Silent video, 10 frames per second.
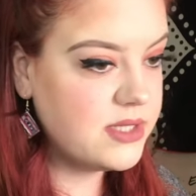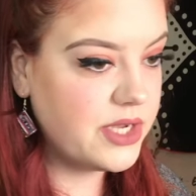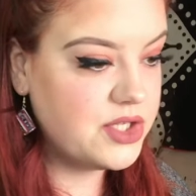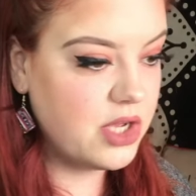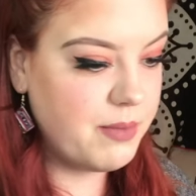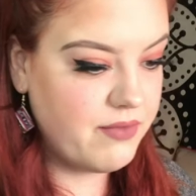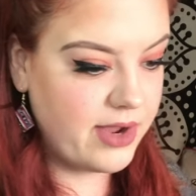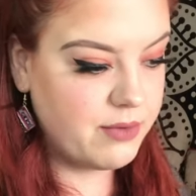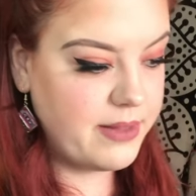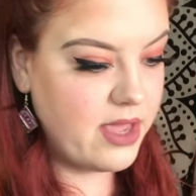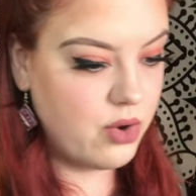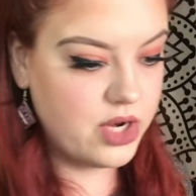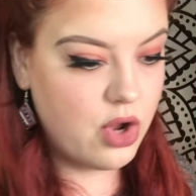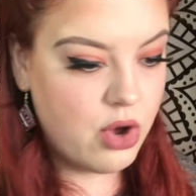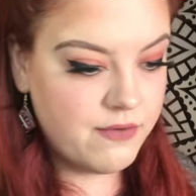I turned my record player on
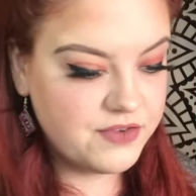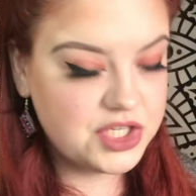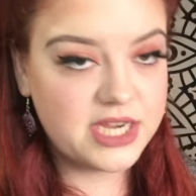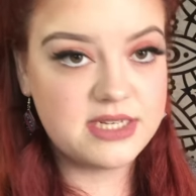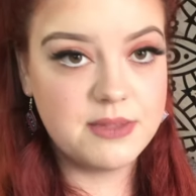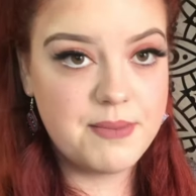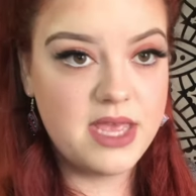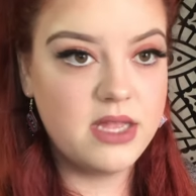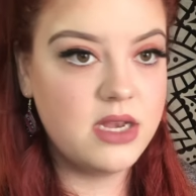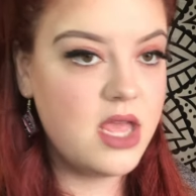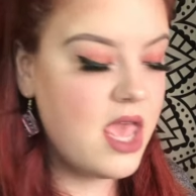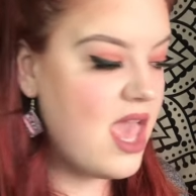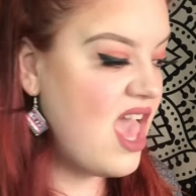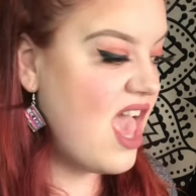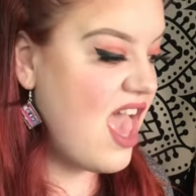and off, checked the pin.
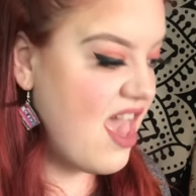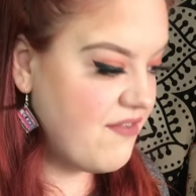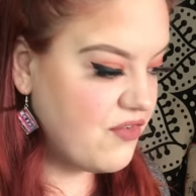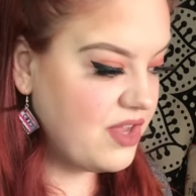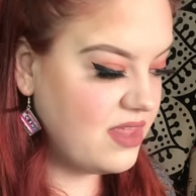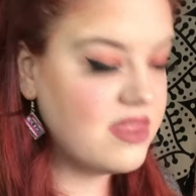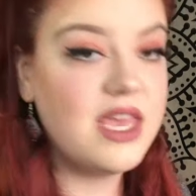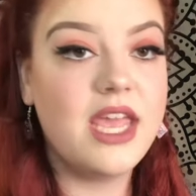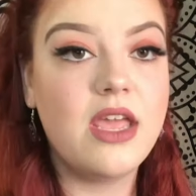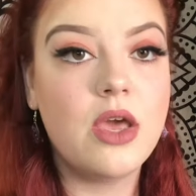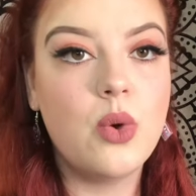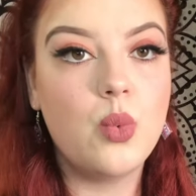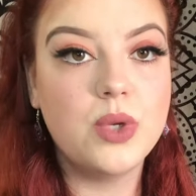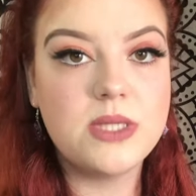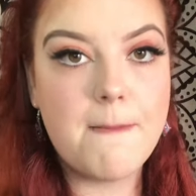Everything
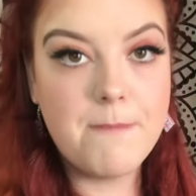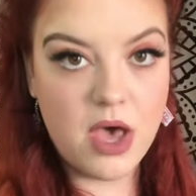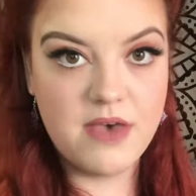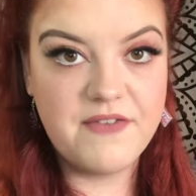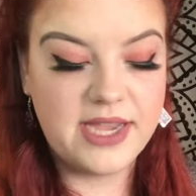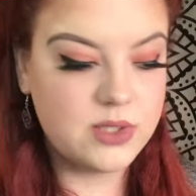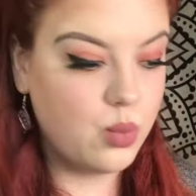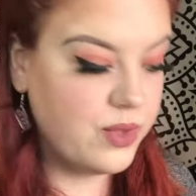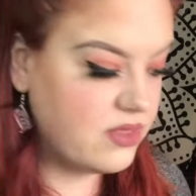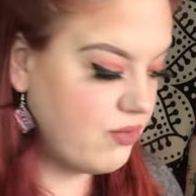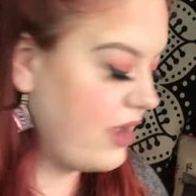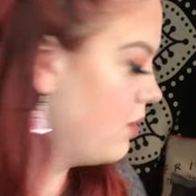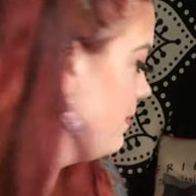was perfect with the record